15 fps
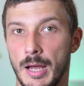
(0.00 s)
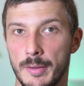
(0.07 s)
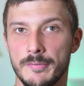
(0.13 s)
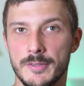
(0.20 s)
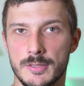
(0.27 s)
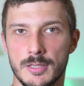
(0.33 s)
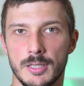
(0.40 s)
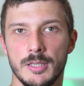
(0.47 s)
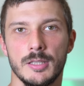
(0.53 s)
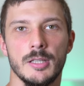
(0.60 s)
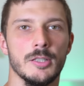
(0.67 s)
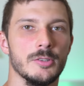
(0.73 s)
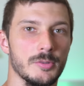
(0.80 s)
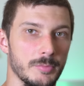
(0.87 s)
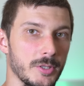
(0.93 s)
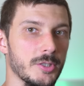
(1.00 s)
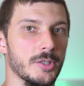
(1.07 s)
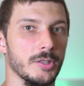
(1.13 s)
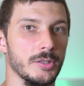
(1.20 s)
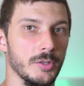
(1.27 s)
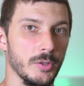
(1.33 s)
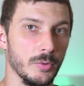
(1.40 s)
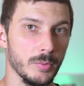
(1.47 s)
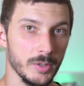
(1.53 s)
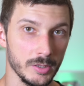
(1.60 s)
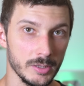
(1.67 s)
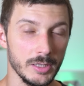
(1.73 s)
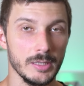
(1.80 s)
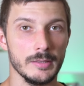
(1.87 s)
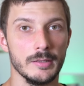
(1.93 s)
obviously to measure it you will
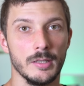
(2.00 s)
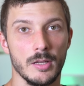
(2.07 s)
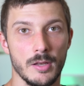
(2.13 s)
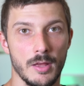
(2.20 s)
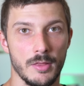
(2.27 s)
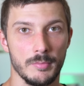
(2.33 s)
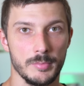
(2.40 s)
need another